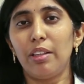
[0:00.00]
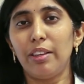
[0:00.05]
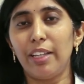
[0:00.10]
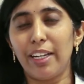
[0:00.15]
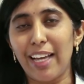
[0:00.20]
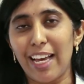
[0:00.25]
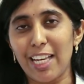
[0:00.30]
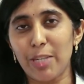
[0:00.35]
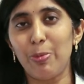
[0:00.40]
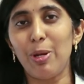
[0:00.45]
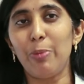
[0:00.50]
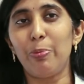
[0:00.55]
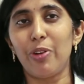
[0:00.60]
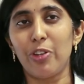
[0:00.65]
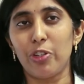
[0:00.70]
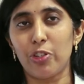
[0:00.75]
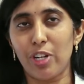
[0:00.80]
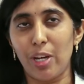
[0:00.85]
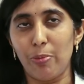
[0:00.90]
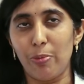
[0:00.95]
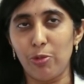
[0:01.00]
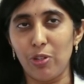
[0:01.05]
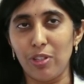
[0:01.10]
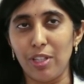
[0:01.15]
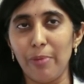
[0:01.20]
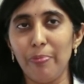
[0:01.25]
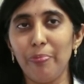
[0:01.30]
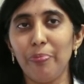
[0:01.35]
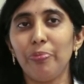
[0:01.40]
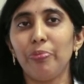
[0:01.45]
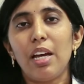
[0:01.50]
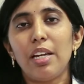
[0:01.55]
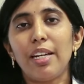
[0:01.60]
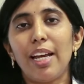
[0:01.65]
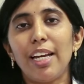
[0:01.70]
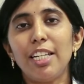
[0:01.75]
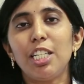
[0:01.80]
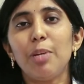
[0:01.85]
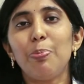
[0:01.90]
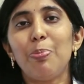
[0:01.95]
that has been prescribed to them.
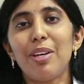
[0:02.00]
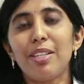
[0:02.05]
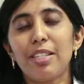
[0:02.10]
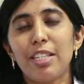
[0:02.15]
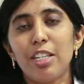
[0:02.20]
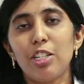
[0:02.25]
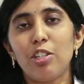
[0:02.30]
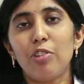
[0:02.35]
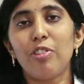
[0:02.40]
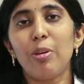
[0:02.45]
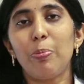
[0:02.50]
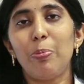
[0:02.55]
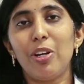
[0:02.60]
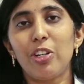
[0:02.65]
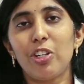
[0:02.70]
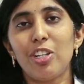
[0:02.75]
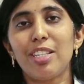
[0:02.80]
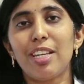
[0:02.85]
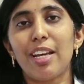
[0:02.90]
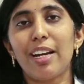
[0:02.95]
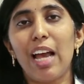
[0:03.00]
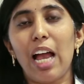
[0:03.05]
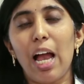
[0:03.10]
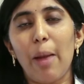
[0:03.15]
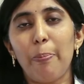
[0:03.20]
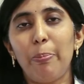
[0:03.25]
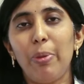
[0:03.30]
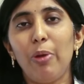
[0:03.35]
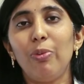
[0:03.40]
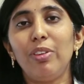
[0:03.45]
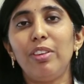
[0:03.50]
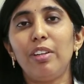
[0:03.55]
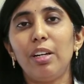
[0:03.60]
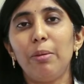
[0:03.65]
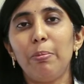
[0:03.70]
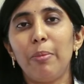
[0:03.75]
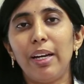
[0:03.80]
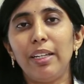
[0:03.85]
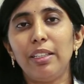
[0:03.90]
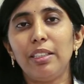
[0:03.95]
ninety percent of the patients are happy with the
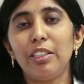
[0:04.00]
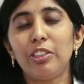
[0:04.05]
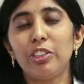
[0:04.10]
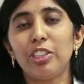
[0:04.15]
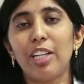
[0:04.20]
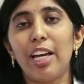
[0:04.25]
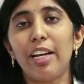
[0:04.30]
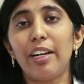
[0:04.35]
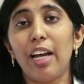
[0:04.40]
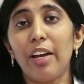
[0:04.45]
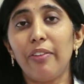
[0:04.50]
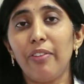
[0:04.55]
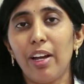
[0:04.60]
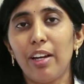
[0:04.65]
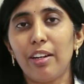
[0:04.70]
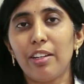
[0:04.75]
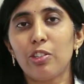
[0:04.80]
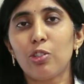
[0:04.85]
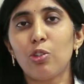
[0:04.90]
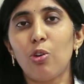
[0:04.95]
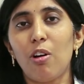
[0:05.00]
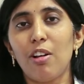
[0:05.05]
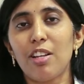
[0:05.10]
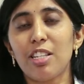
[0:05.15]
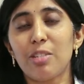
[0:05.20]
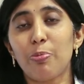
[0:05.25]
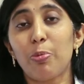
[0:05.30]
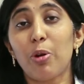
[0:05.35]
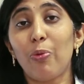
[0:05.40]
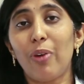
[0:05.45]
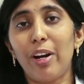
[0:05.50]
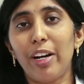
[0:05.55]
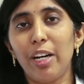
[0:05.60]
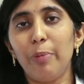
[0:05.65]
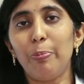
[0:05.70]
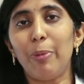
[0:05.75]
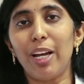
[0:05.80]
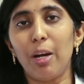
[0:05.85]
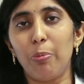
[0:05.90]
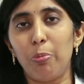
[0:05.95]
reminders and I V R S calls
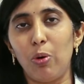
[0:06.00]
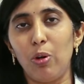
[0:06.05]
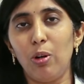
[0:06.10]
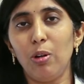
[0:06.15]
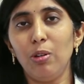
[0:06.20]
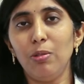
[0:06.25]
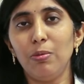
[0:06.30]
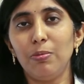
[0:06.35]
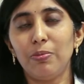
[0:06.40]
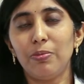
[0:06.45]
provided by Apollo.